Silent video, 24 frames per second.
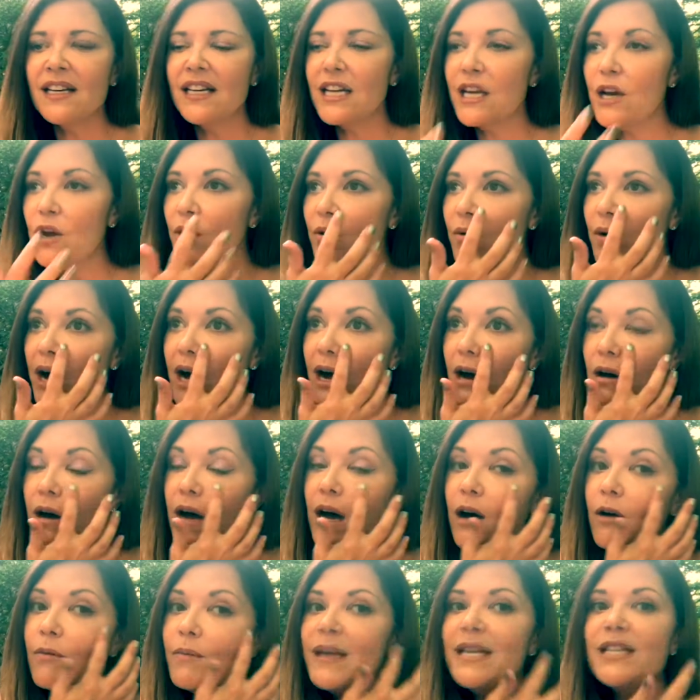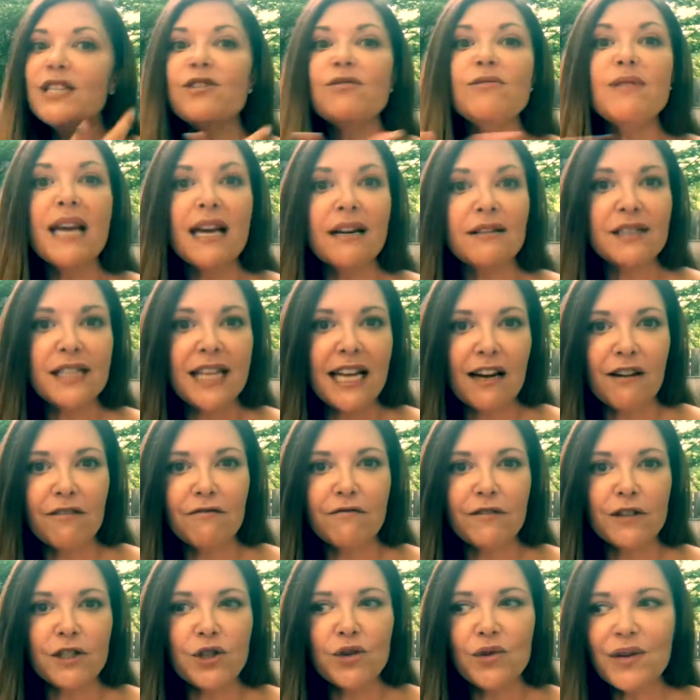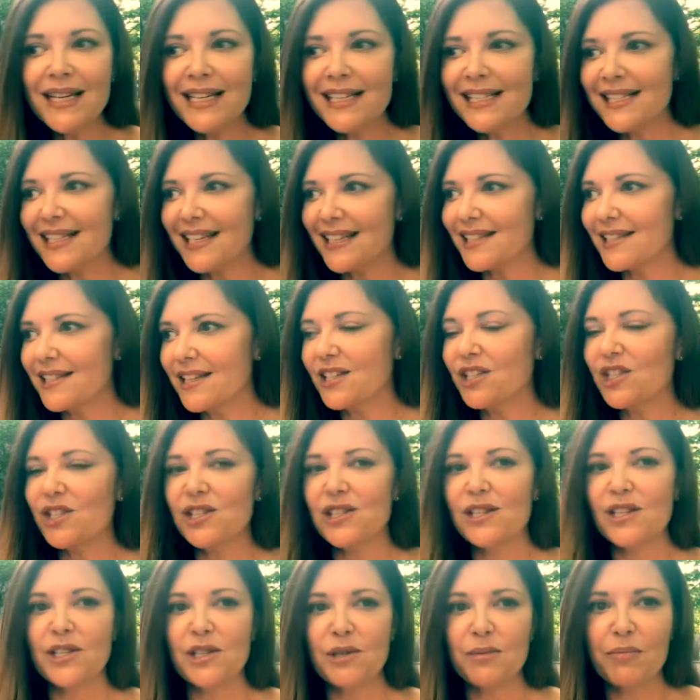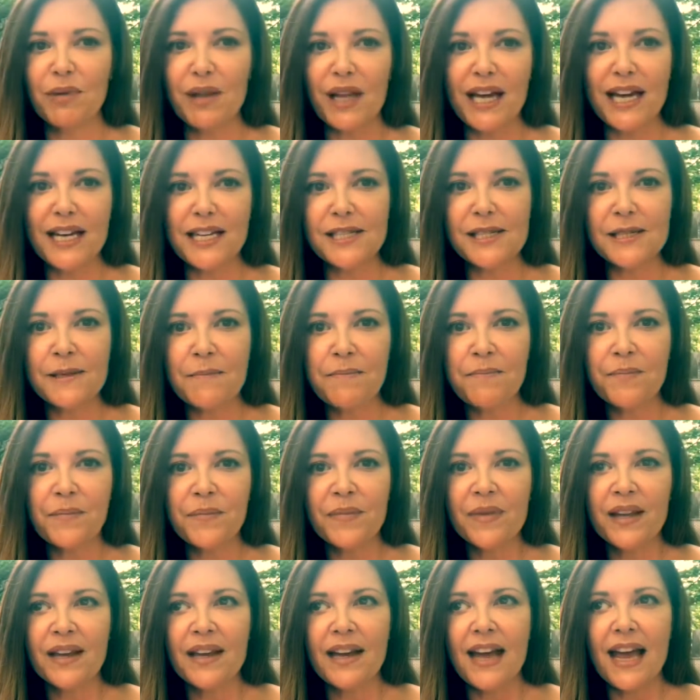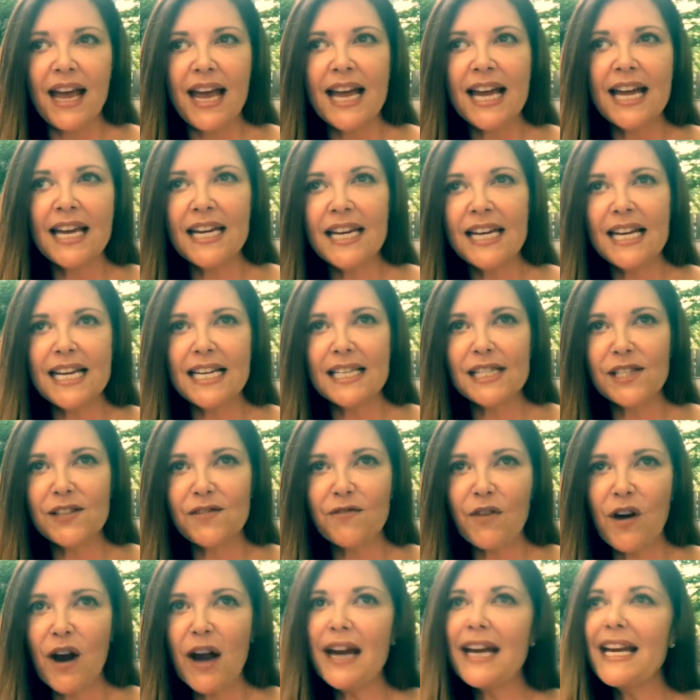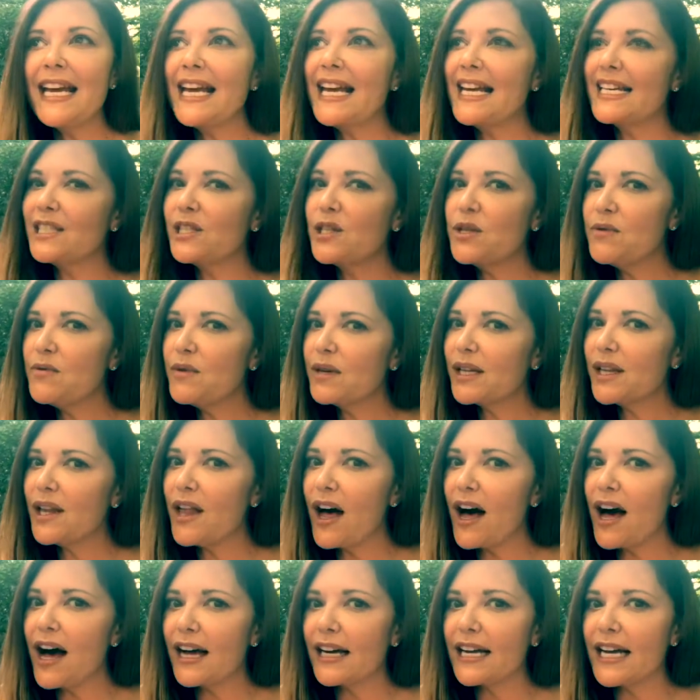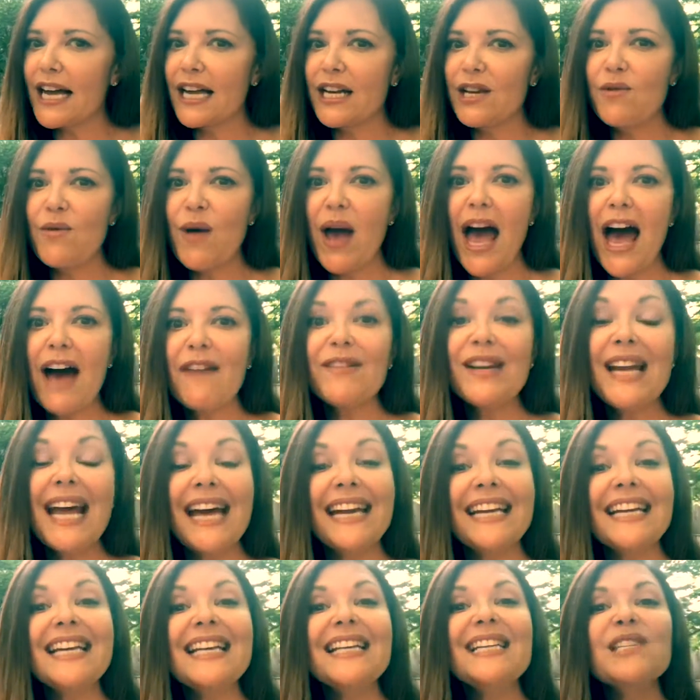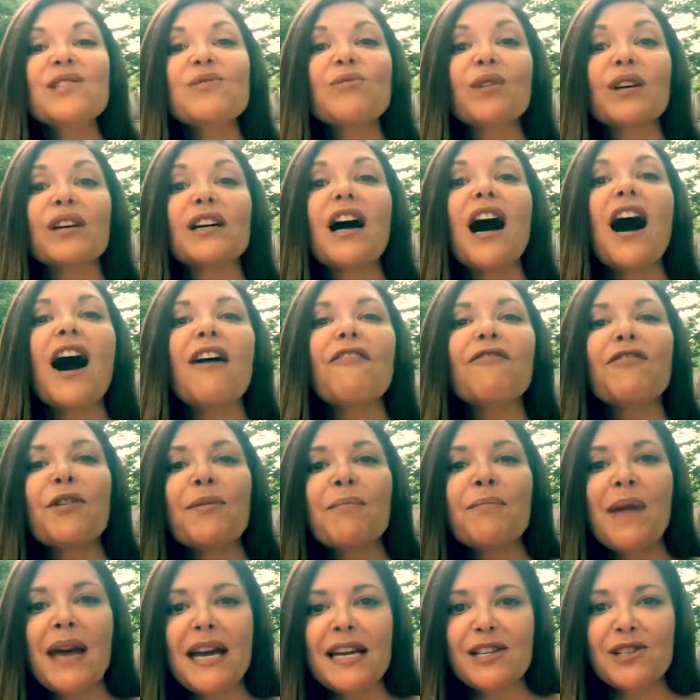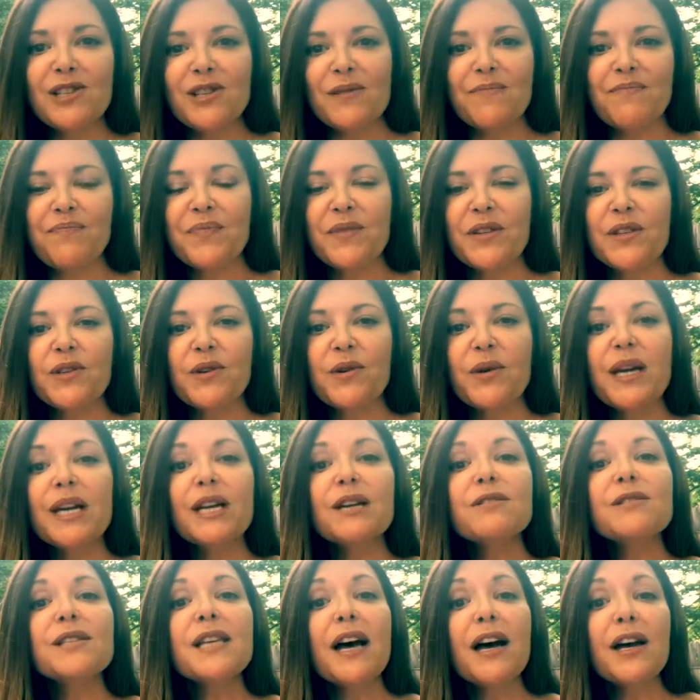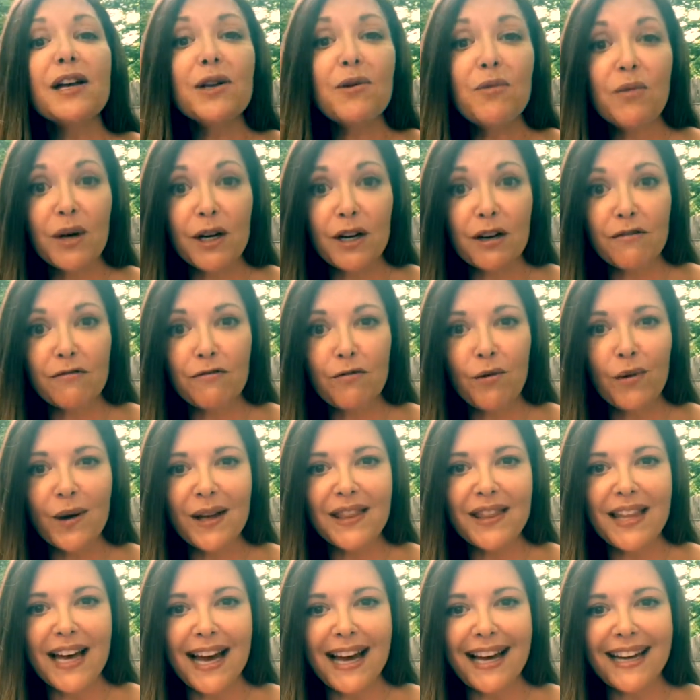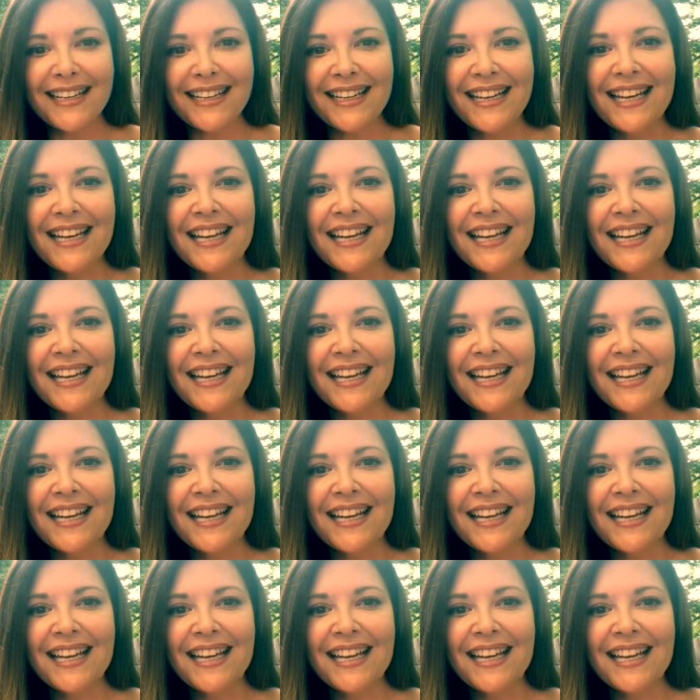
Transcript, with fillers: you know, I'll, I'll meet you downtown for drinks at such and such a place. And it's Friday at two o'clock and you haven't had any sort of confirmation. So here's how you wanna avoid that.